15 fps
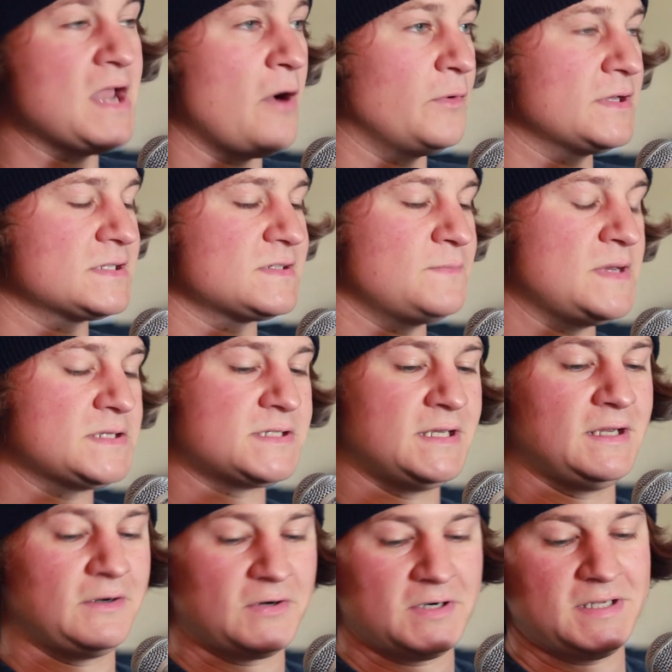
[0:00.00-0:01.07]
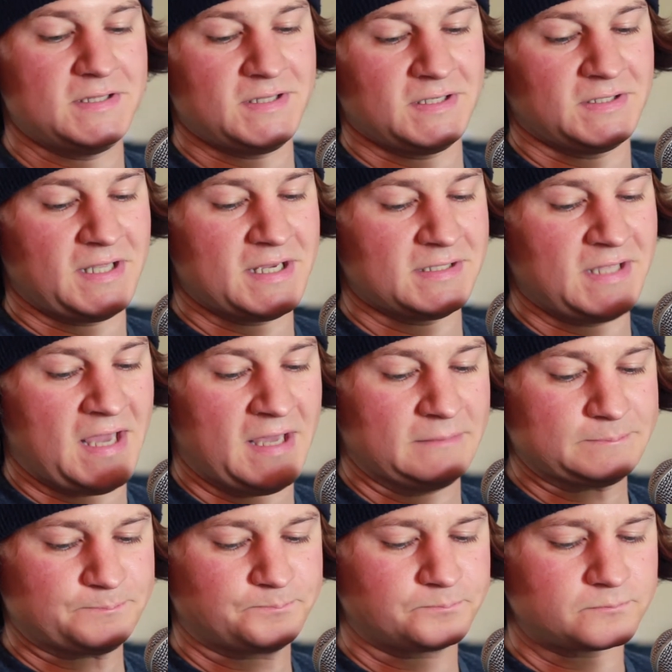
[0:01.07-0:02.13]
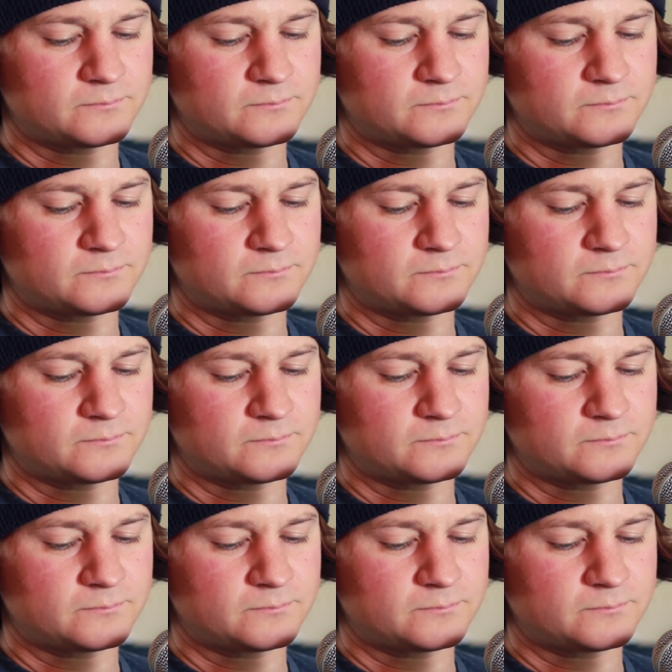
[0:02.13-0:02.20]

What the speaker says: noticed missing or anything like that.